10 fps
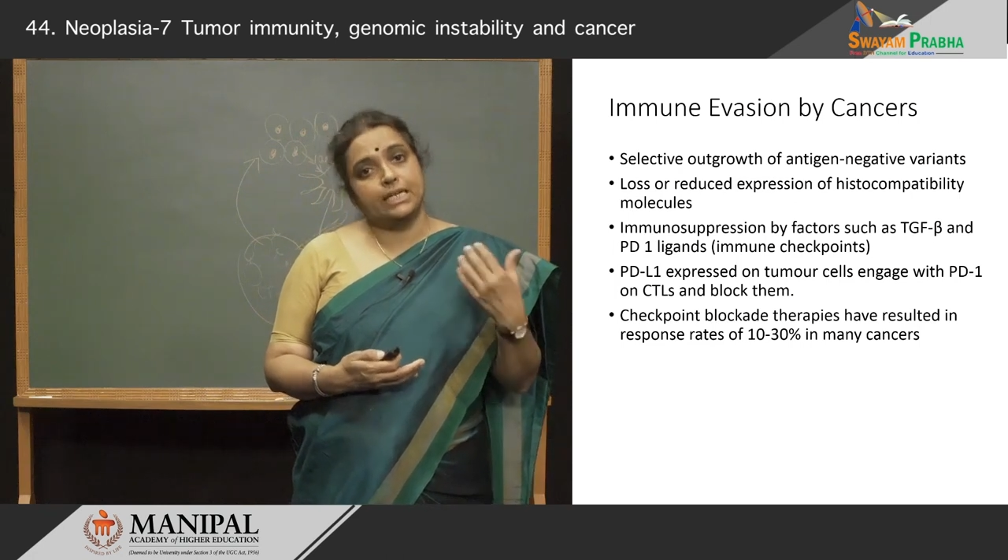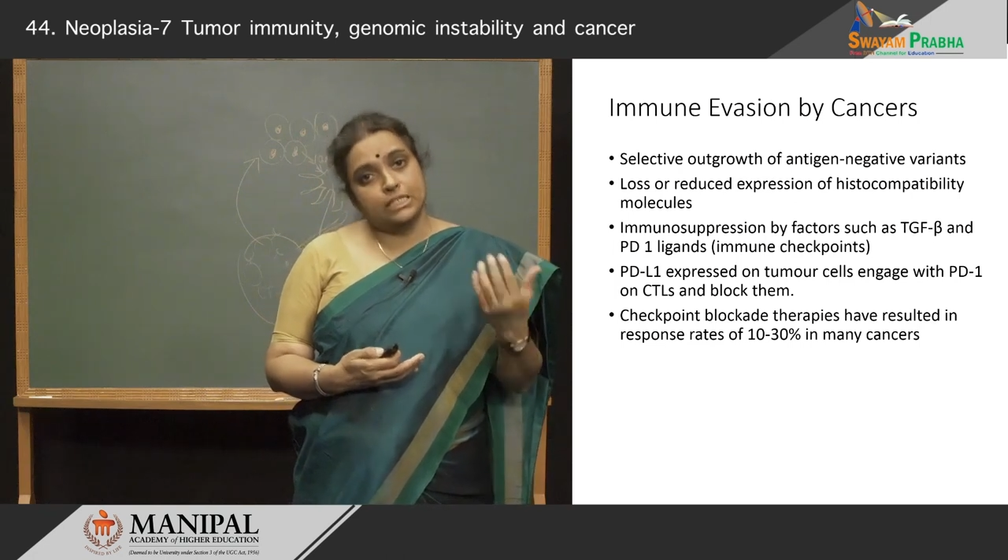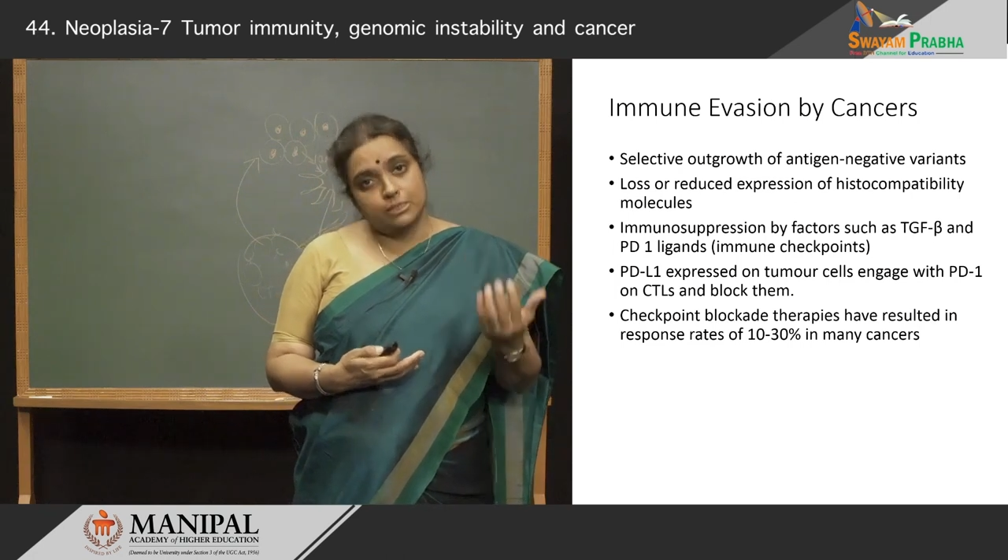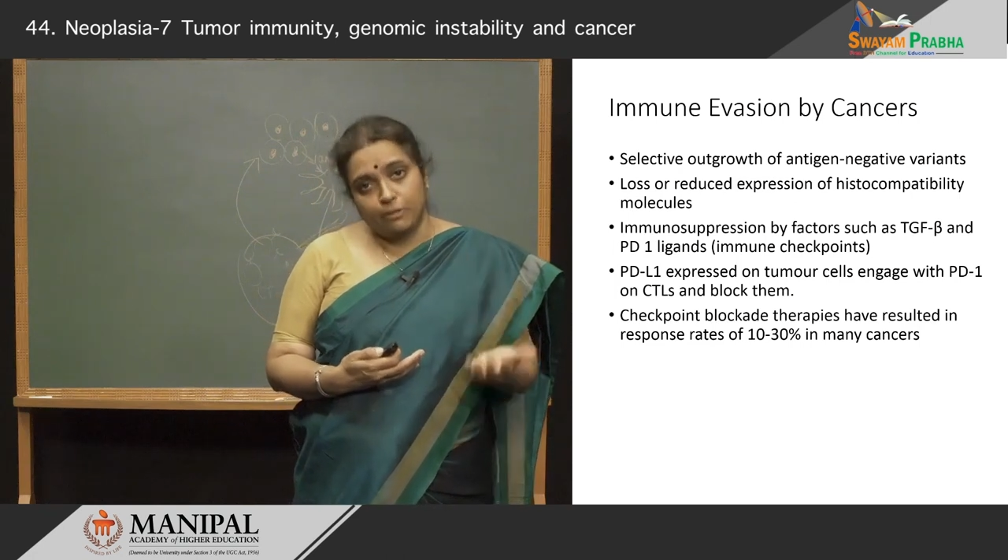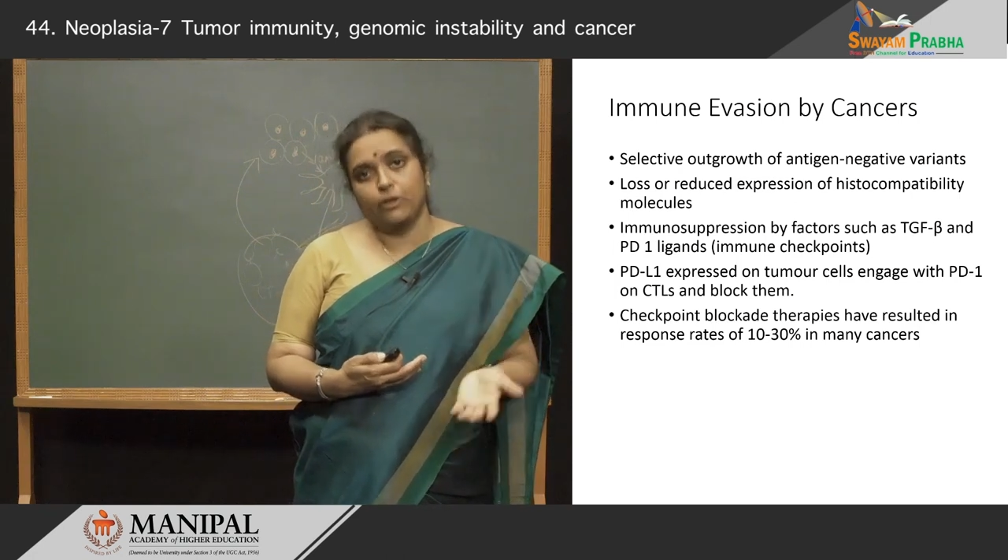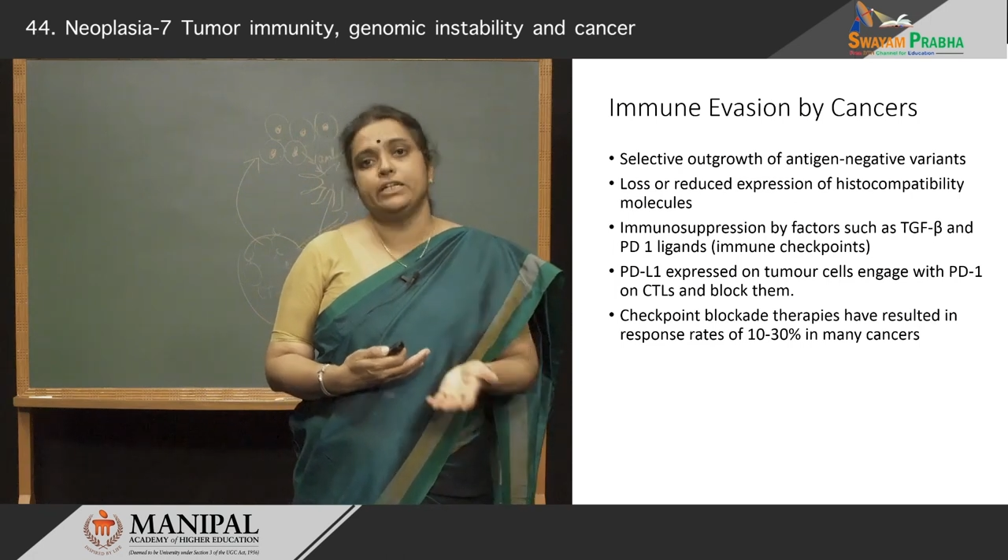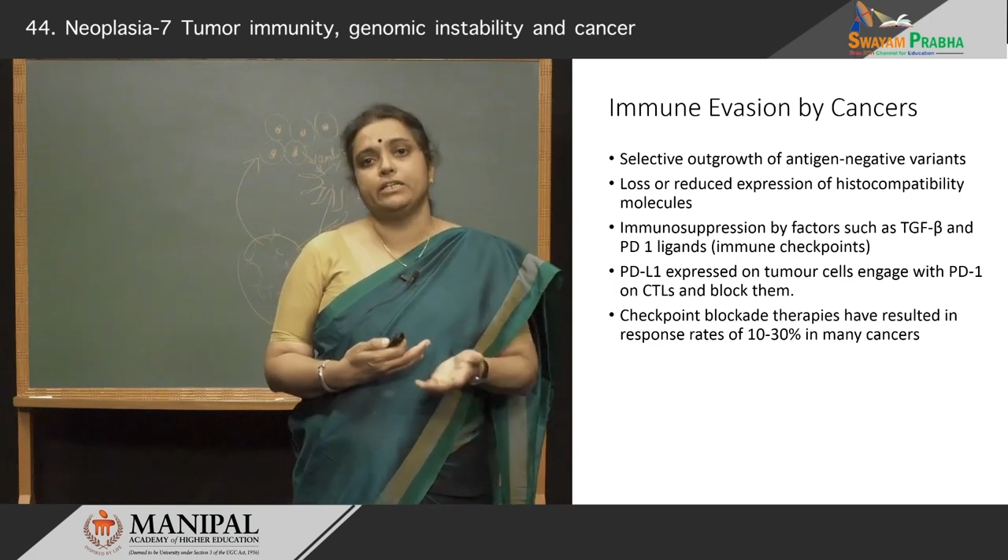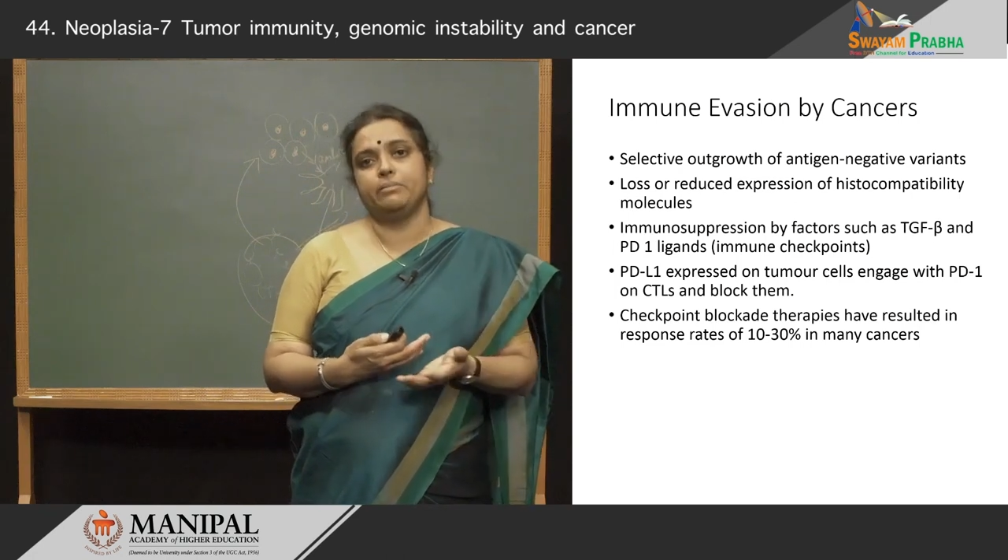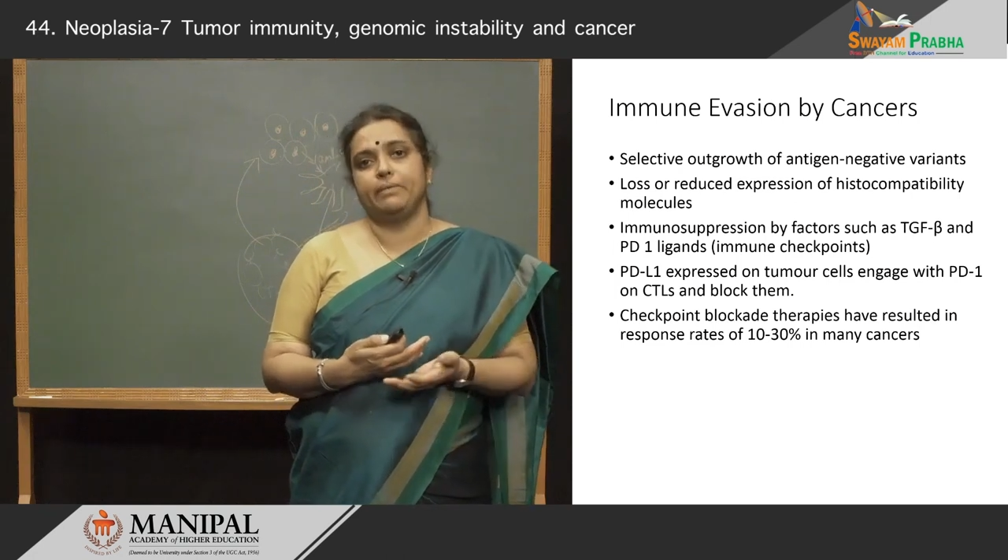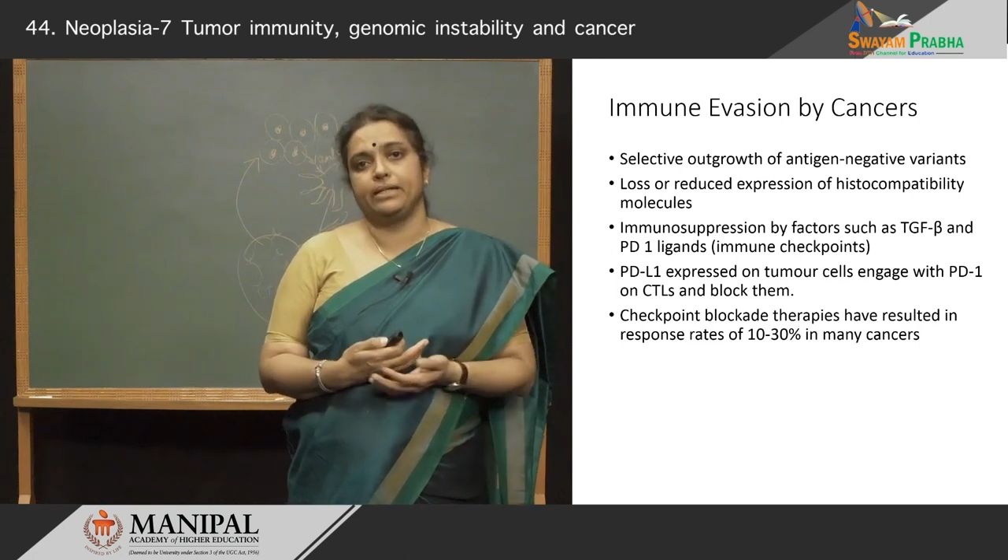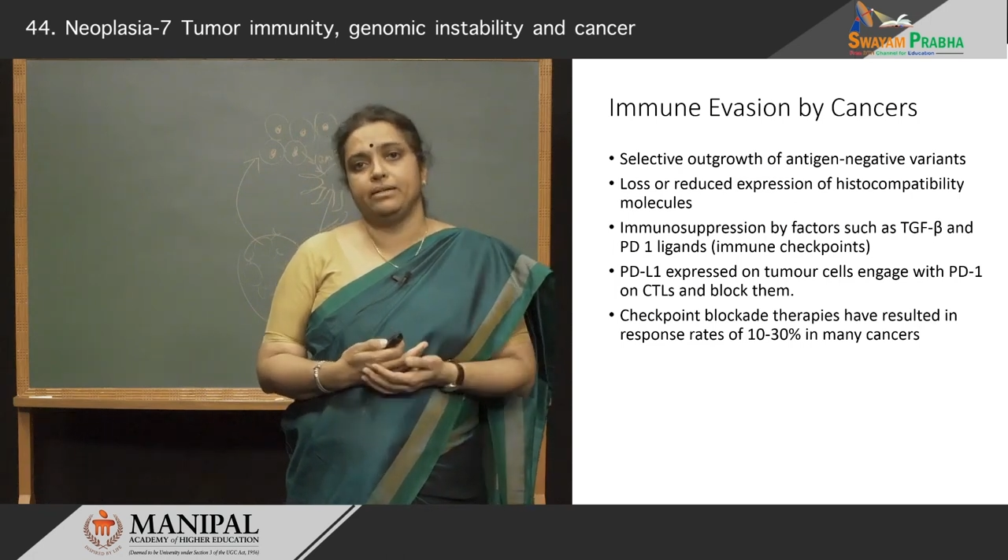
exploited by